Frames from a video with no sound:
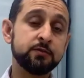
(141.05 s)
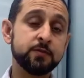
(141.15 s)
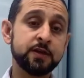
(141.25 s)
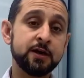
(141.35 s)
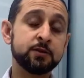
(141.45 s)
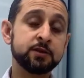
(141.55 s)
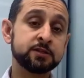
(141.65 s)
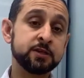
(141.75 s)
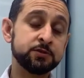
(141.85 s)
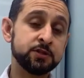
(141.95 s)
but that
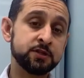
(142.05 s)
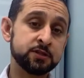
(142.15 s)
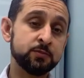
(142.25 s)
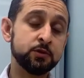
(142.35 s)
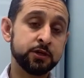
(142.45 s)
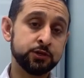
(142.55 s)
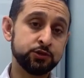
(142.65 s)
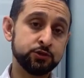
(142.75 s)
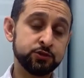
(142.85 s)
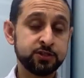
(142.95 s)
exemption doesn't apply
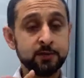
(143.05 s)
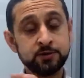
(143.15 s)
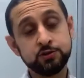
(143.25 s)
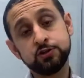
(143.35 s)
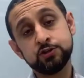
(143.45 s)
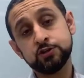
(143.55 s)
to stamp duty,